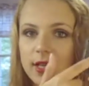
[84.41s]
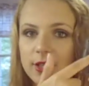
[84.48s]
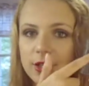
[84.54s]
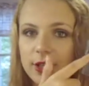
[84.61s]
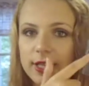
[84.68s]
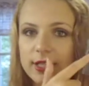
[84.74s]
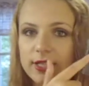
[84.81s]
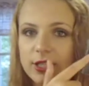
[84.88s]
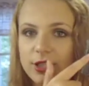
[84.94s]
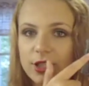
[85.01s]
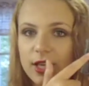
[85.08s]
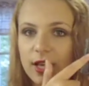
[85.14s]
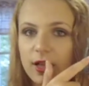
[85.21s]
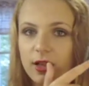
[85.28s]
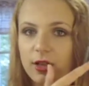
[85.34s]
a
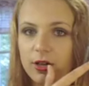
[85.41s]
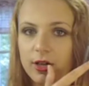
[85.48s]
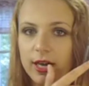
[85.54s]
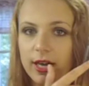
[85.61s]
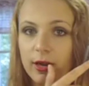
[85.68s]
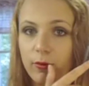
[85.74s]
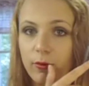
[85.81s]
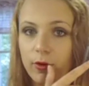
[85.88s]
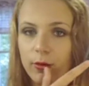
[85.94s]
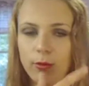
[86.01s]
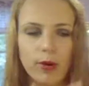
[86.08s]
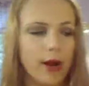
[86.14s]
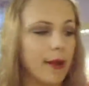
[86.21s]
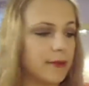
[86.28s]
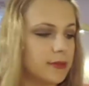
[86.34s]
transition color and a warm
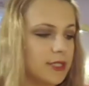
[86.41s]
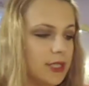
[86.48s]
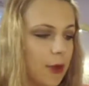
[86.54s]
brown.